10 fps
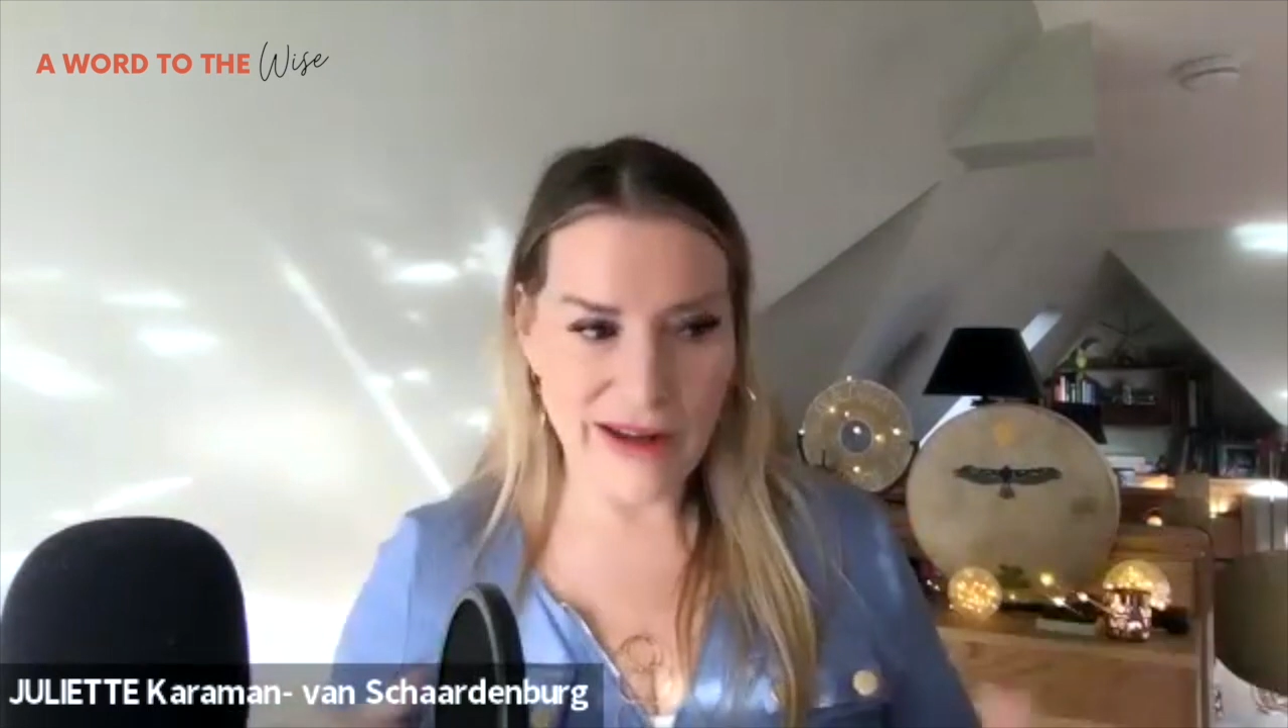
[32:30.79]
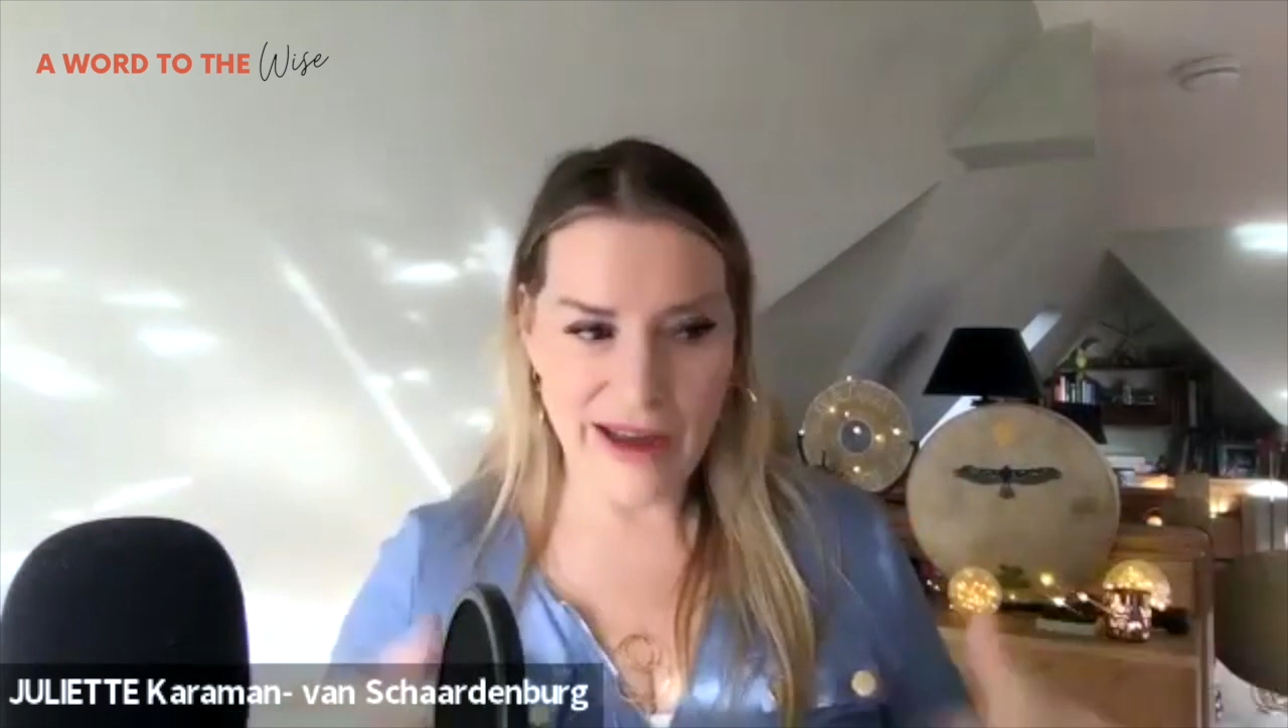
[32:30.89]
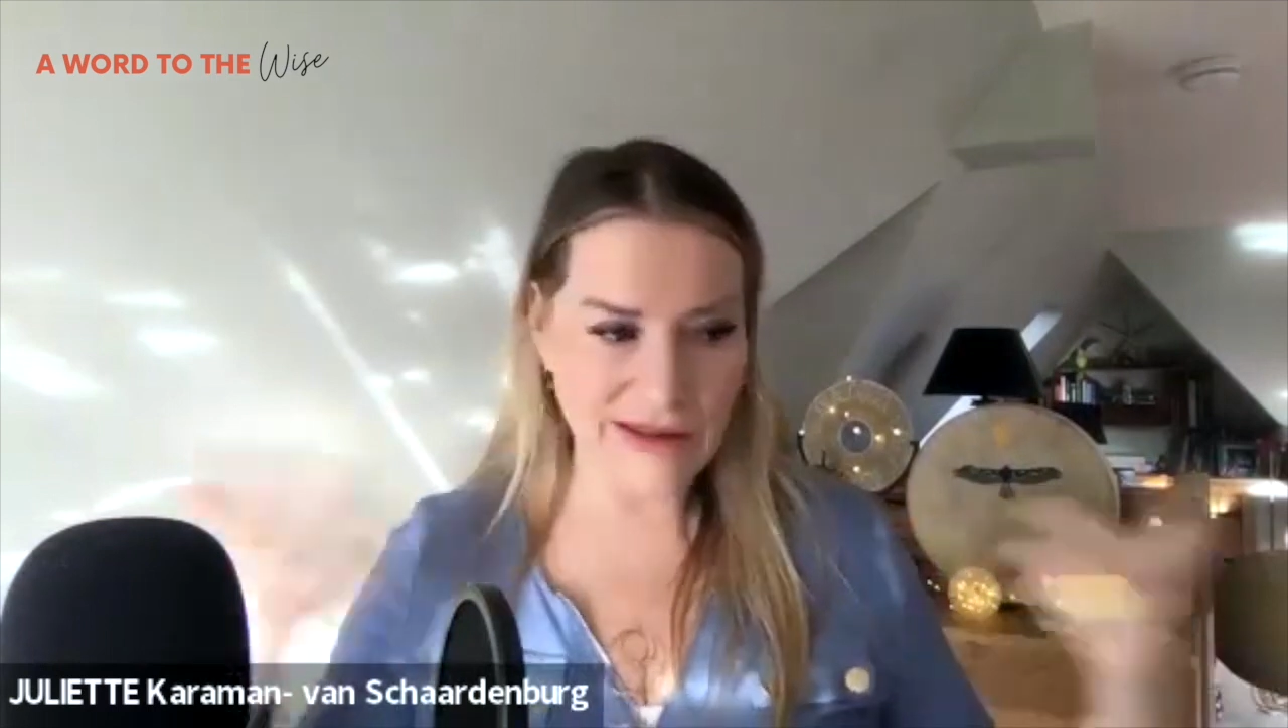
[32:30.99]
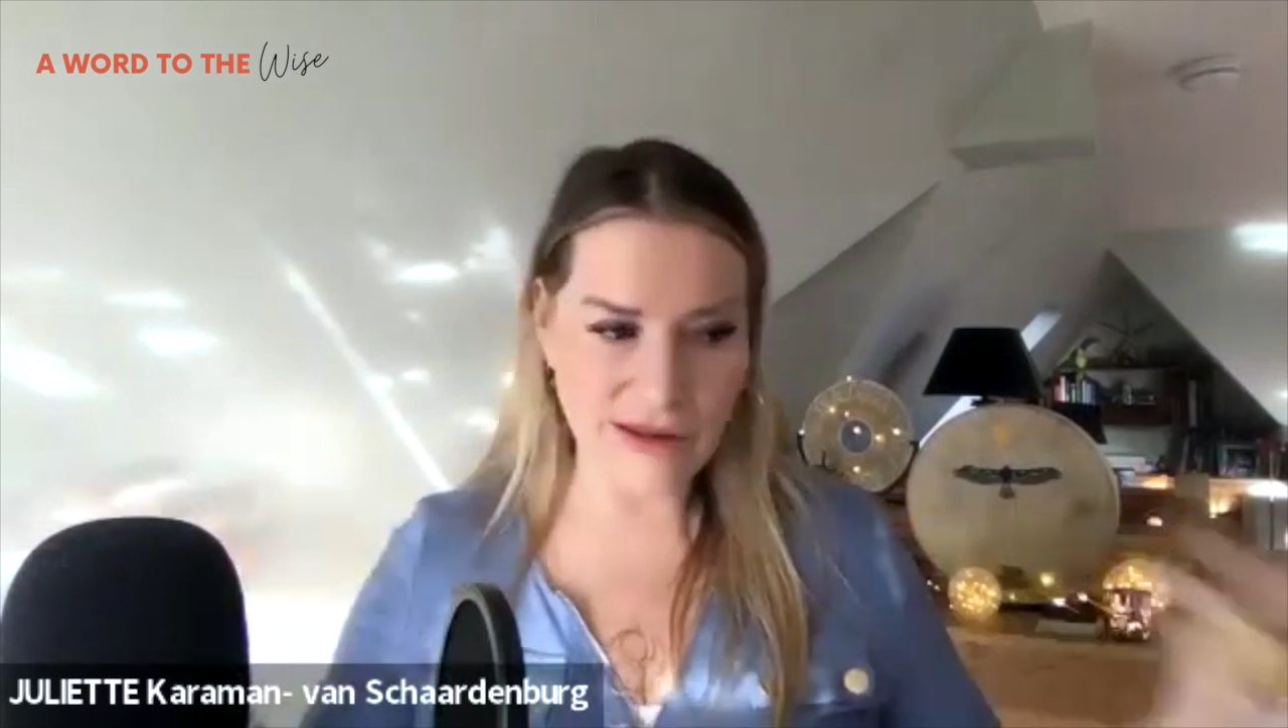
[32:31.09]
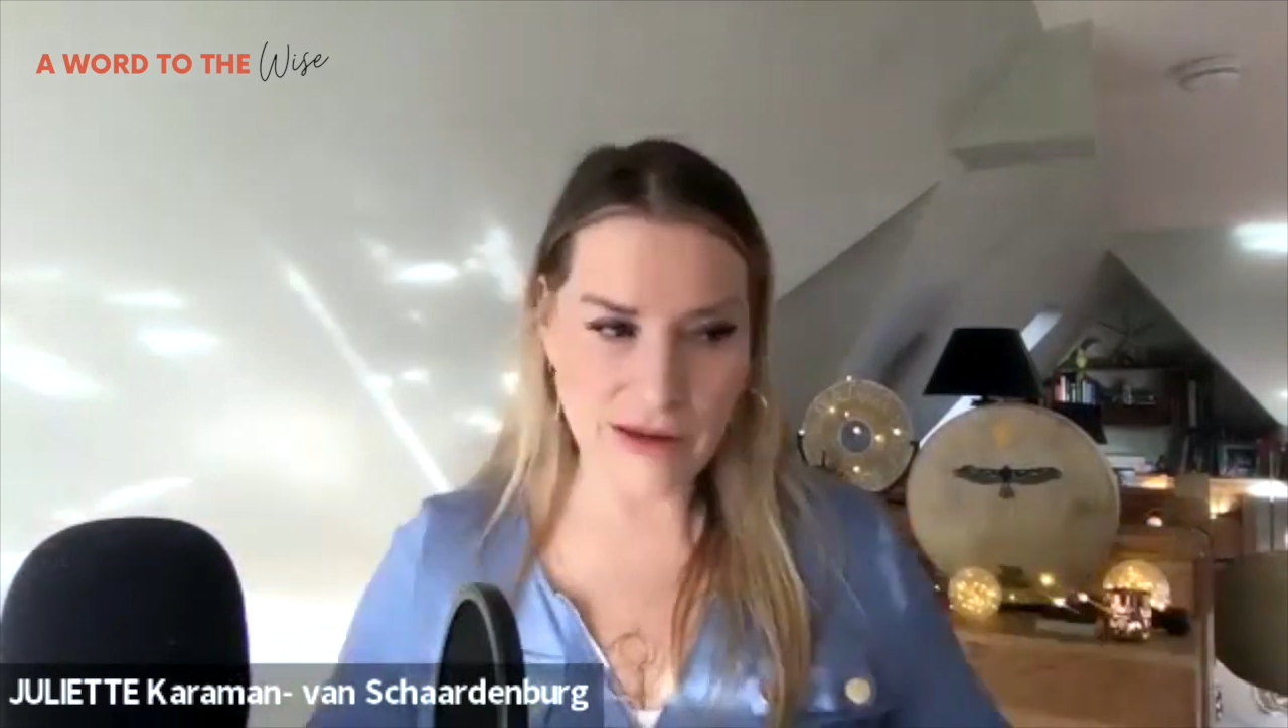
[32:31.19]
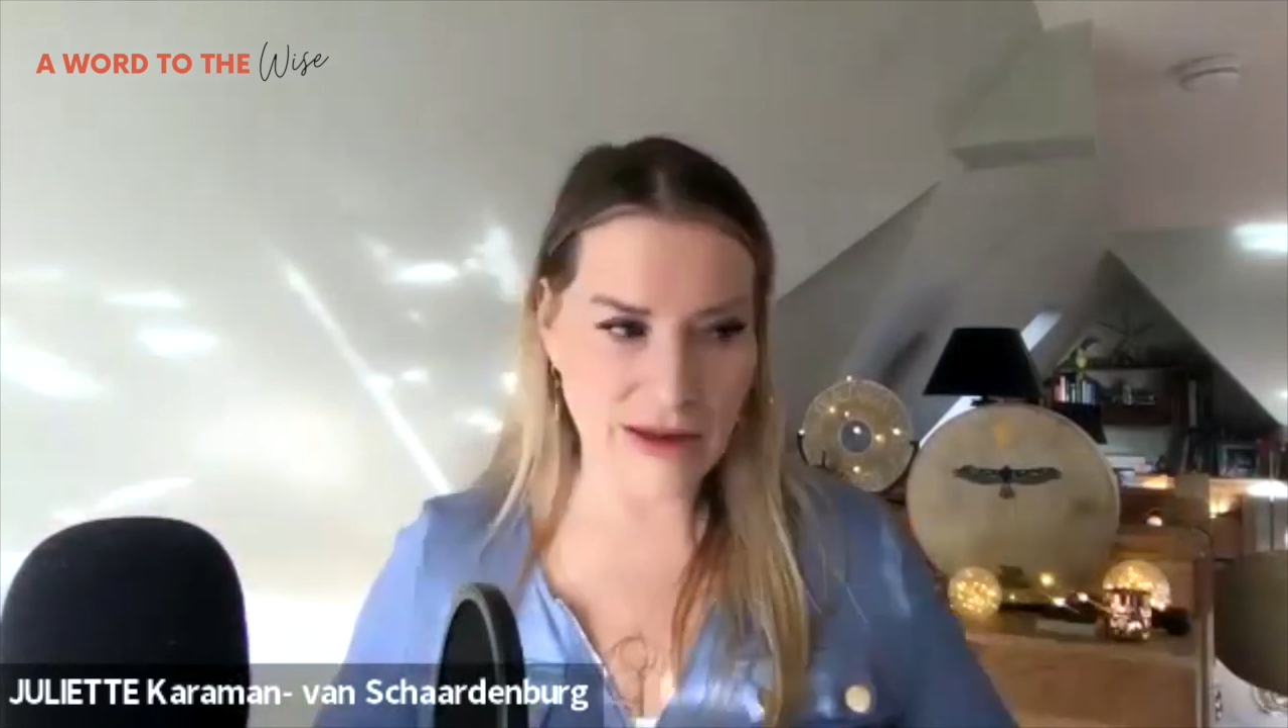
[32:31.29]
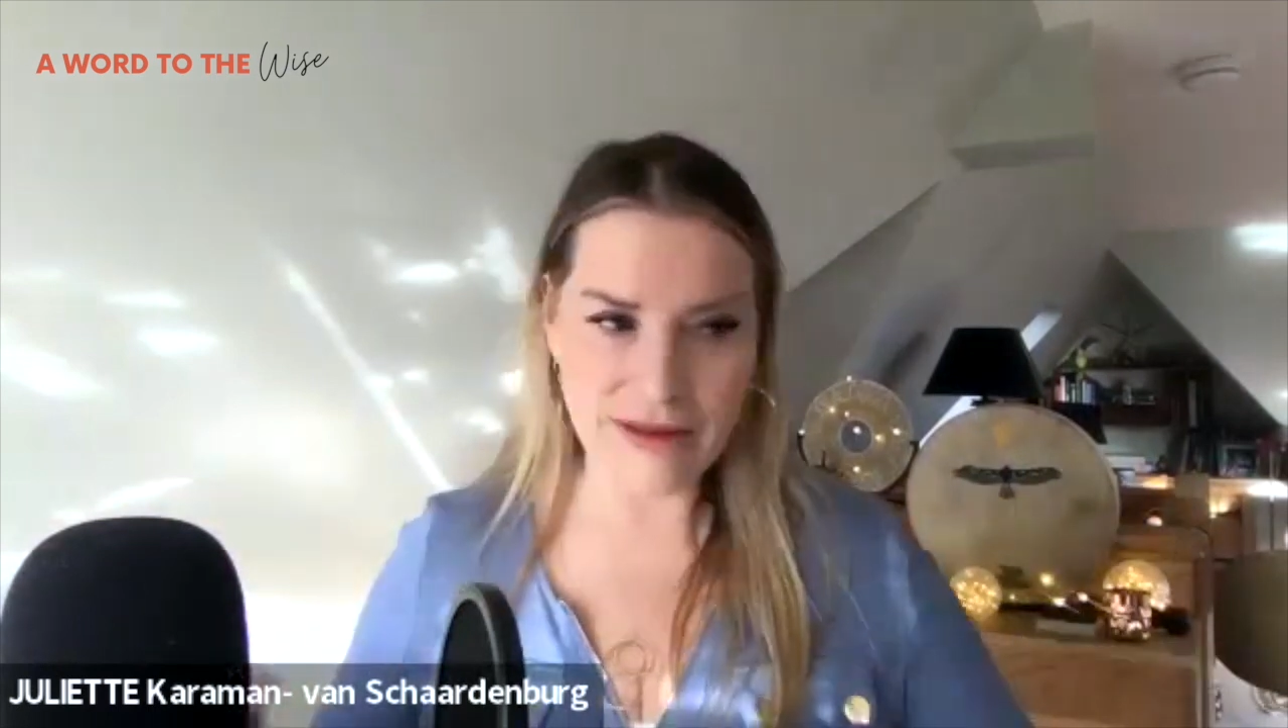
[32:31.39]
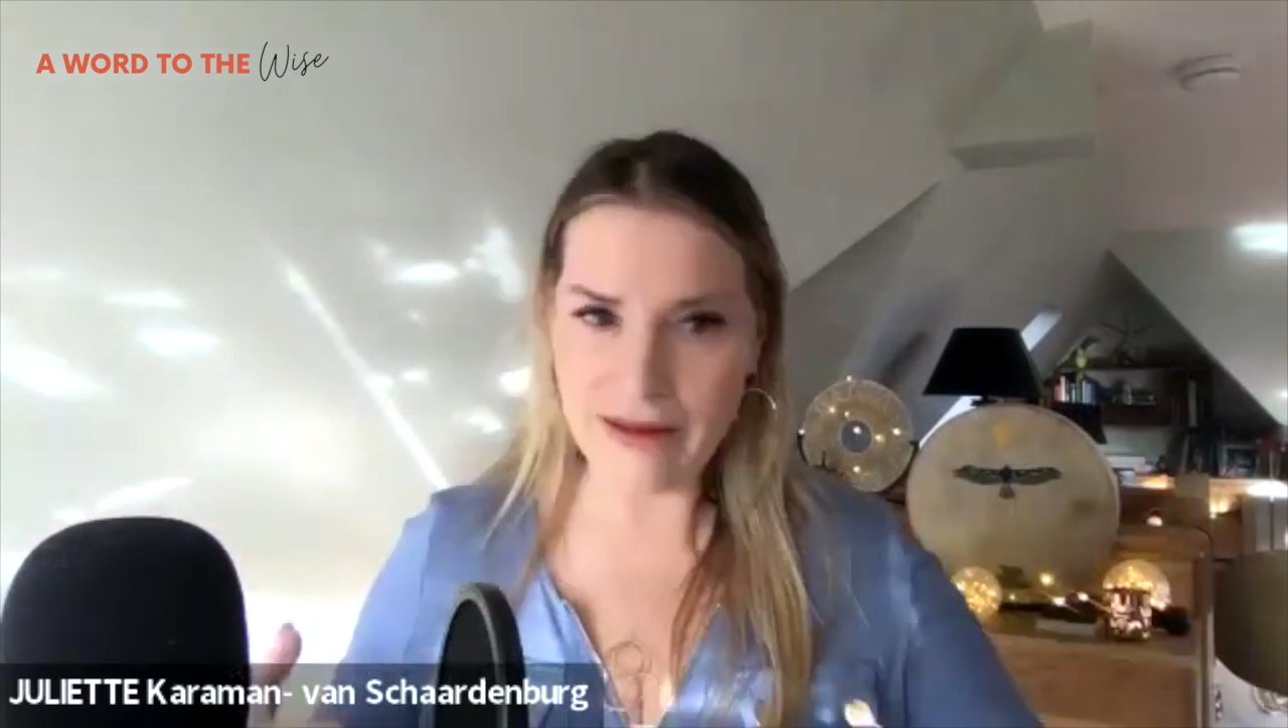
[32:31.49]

had your kids